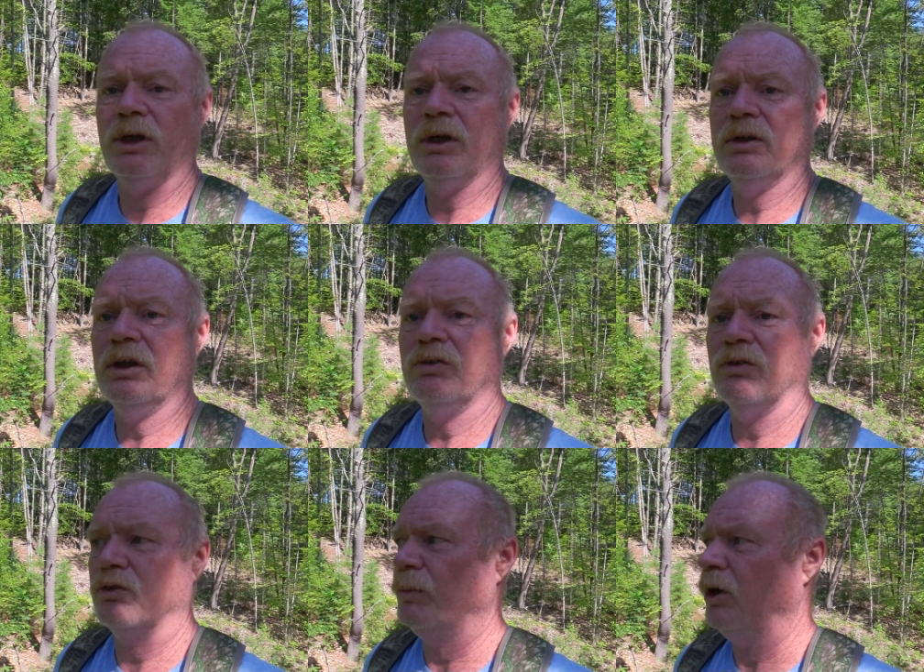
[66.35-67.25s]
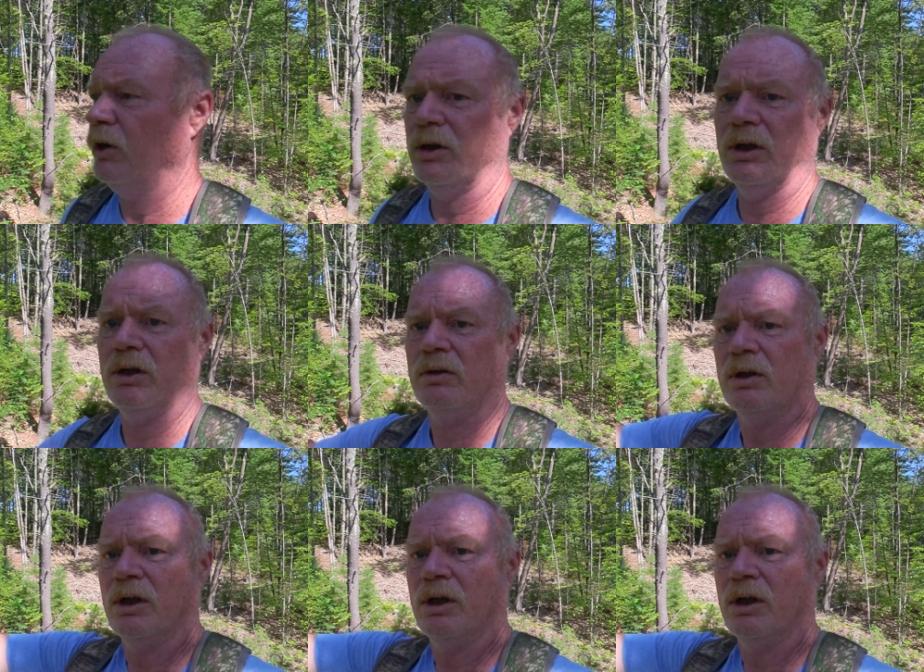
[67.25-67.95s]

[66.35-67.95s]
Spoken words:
near decent spot there.